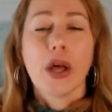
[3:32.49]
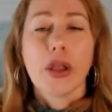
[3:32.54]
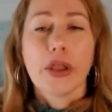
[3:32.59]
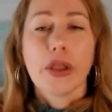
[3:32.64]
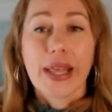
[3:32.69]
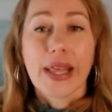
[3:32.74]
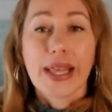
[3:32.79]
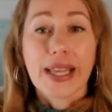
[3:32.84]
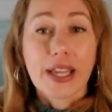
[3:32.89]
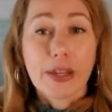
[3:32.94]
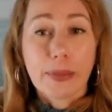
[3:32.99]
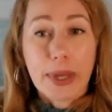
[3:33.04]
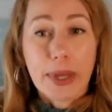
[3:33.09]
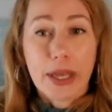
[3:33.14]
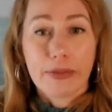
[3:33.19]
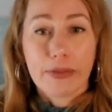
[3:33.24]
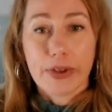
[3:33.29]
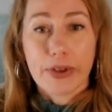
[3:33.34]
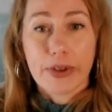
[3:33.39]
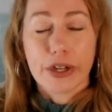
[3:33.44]
they need to be
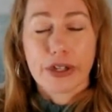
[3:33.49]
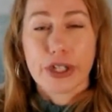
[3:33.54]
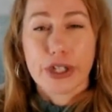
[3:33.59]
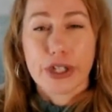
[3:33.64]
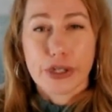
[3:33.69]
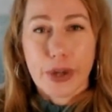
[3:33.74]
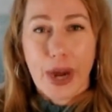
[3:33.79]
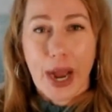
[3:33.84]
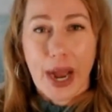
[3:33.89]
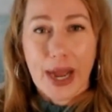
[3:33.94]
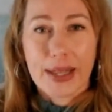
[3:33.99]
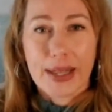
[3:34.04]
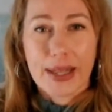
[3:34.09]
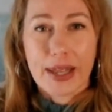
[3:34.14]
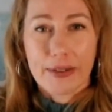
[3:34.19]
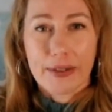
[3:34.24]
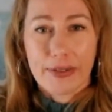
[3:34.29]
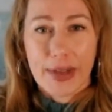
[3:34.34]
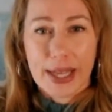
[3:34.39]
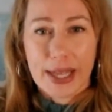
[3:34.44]
configured to track the
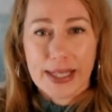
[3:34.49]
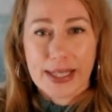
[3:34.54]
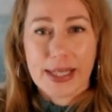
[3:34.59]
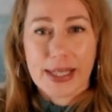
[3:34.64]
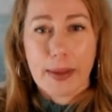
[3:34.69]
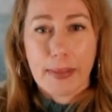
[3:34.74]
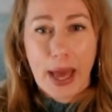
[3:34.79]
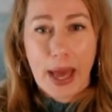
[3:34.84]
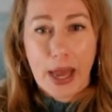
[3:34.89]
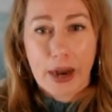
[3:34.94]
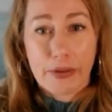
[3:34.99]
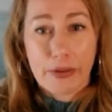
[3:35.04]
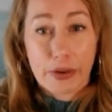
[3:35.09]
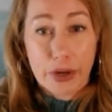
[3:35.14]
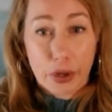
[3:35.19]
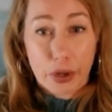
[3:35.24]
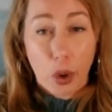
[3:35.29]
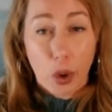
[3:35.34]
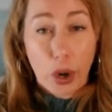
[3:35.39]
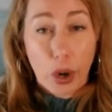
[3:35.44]
events that matter for
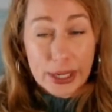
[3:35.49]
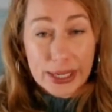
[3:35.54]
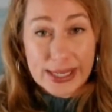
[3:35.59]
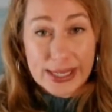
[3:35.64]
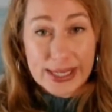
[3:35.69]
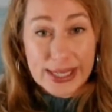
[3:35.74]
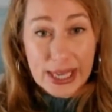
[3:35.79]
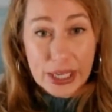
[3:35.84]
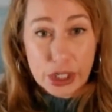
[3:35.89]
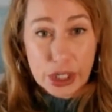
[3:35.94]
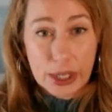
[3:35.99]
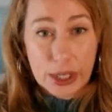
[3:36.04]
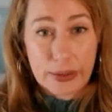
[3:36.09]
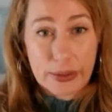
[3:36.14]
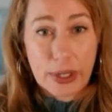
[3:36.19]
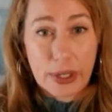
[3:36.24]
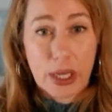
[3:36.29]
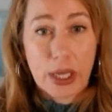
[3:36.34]
your organization.